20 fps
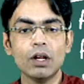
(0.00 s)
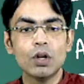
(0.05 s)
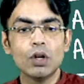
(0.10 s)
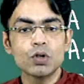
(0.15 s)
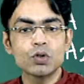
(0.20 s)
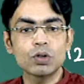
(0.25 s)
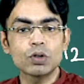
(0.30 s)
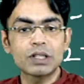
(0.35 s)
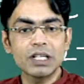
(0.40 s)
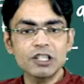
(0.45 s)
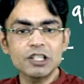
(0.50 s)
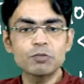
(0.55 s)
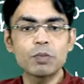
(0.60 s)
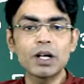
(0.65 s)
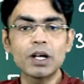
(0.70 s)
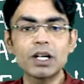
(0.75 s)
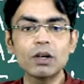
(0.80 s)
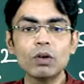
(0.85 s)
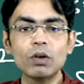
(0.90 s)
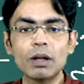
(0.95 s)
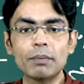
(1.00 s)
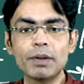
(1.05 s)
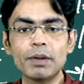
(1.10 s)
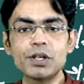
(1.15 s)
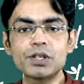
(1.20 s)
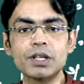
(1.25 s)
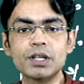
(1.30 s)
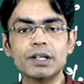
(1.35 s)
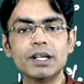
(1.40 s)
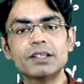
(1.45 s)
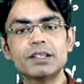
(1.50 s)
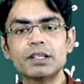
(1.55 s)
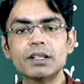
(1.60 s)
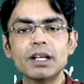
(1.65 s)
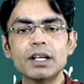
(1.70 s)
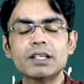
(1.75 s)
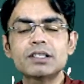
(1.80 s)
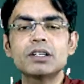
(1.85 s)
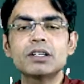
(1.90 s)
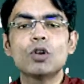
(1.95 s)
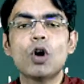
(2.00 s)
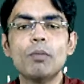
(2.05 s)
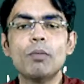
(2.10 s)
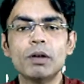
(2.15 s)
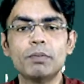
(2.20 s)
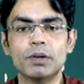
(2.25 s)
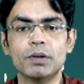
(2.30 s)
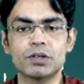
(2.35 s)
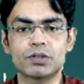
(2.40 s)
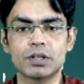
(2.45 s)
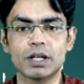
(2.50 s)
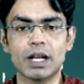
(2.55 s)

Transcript: So this particular patient, it's a normal person.